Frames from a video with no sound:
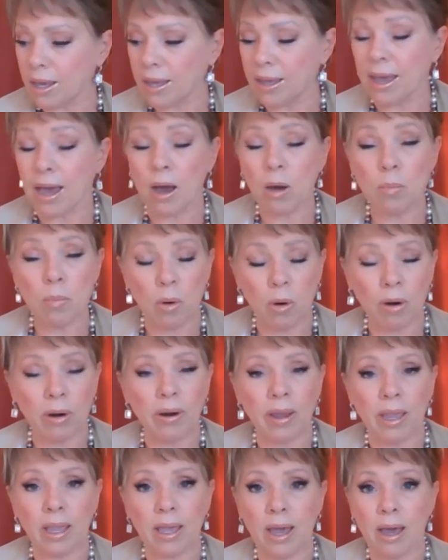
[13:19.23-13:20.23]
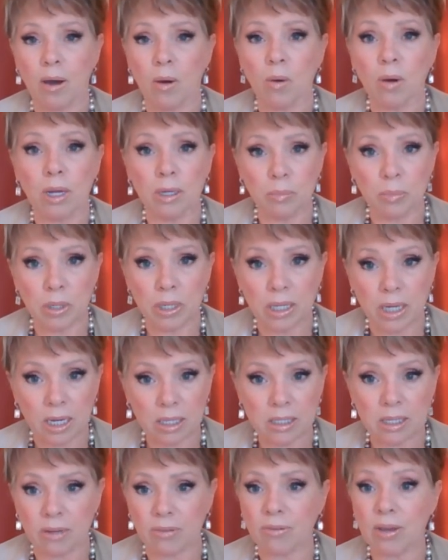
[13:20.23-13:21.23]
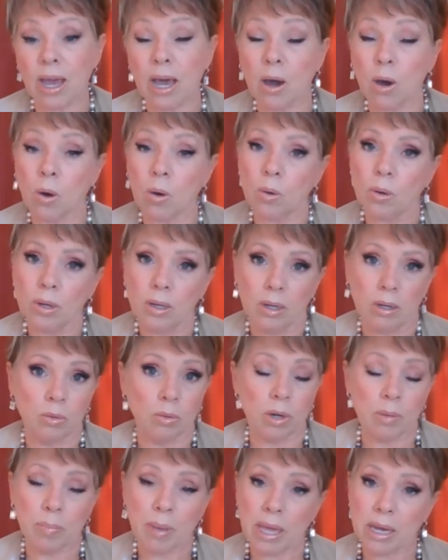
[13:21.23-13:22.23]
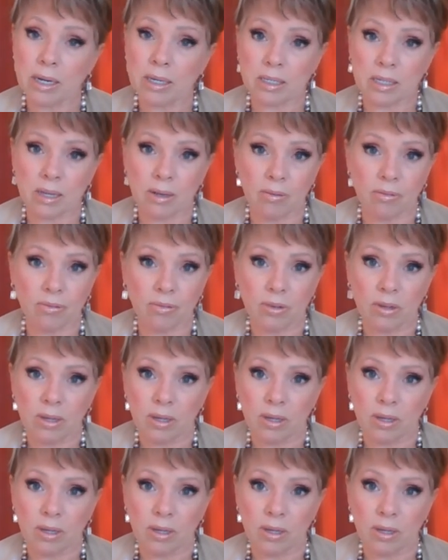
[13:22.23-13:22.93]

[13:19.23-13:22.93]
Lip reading: How boring, how unproductive, how repetitive,